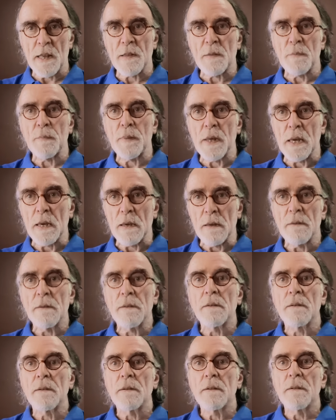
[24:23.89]
S and P.
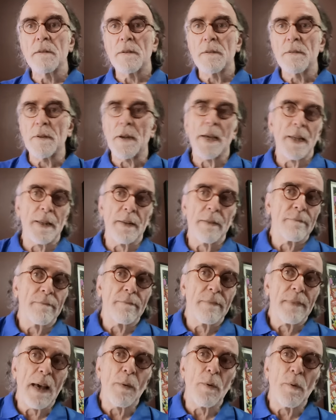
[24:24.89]
Right,
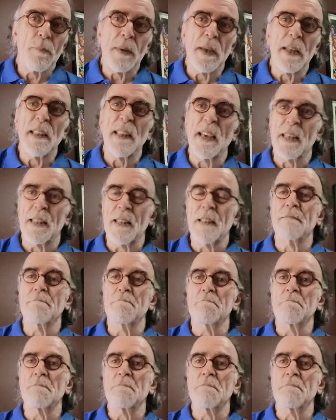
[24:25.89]
that would be a day that